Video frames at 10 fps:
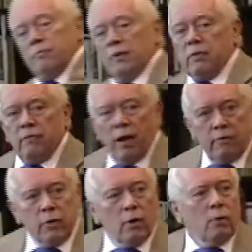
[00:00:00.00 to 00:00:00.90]

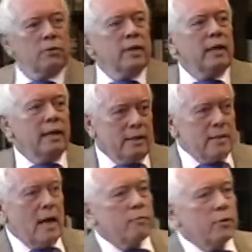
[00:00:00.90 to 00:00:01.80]
55-year-old thinking it's
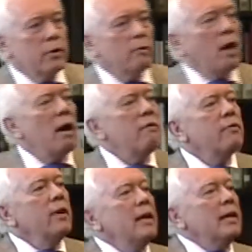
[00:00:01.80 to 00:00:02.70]
time for a new life,
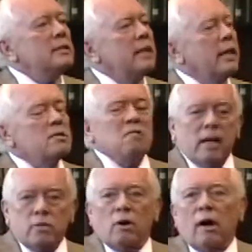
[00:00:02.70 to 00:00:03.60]
says,
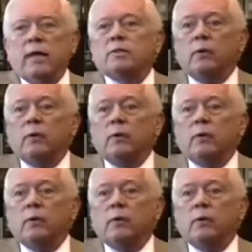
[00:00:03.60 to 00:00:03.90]
that's all right.